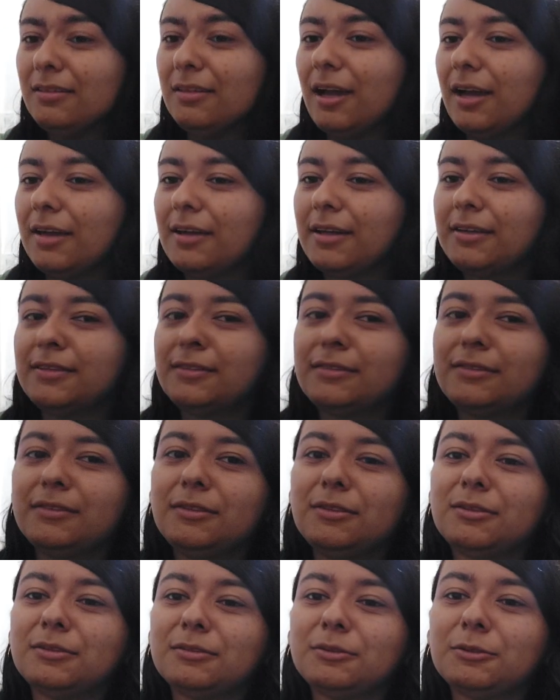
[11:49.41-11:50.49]
I got, you
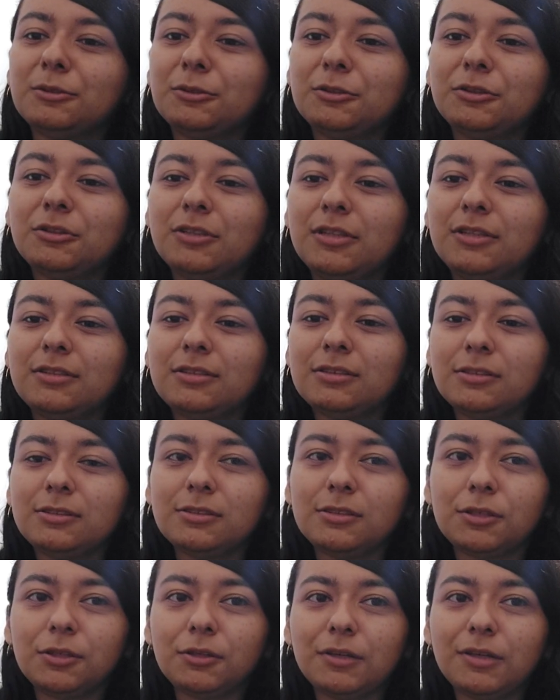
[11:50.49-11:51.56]
know, your
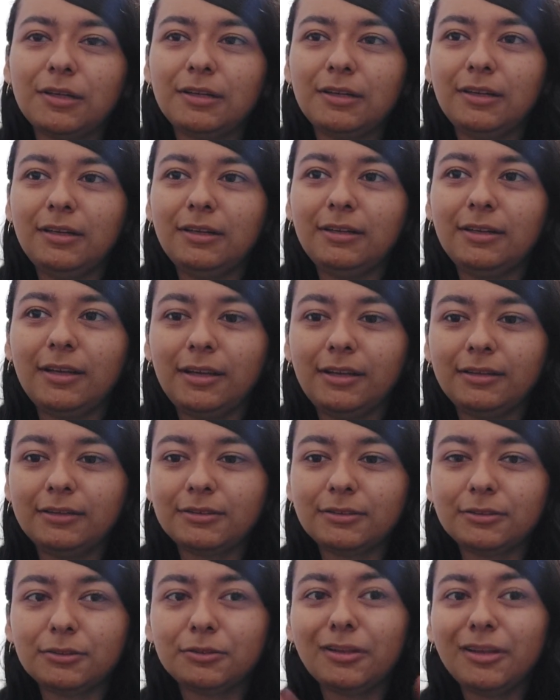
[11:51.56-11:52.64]
utensils, so you cannot eat cake.
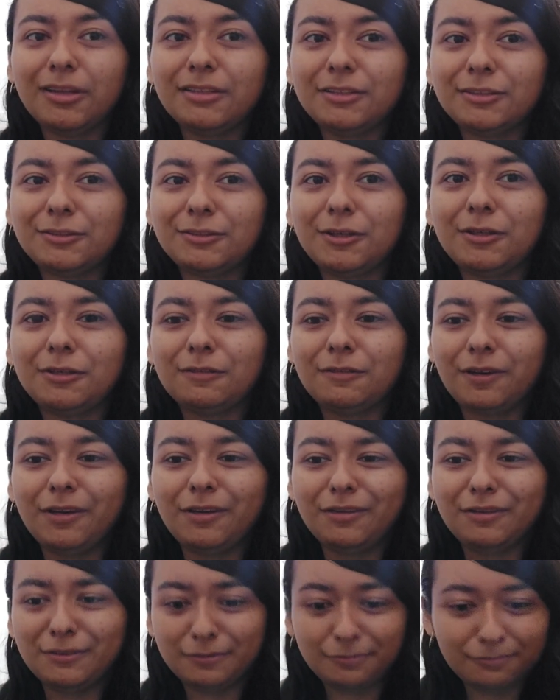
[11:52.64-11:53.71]
So then just try to
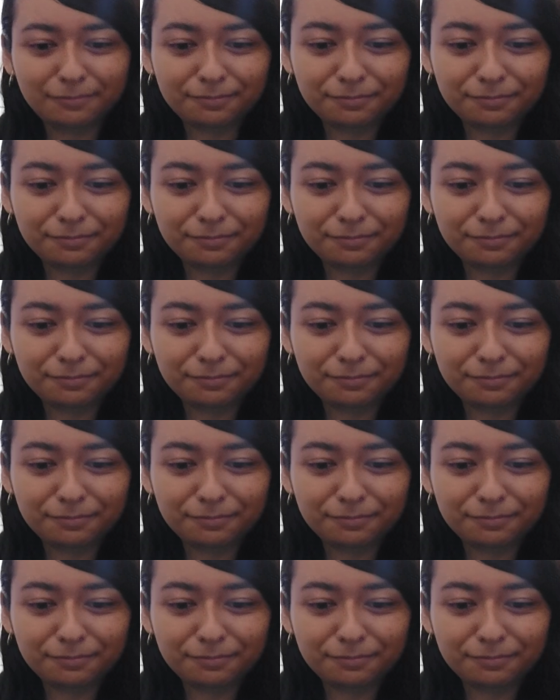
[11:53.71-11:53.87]
find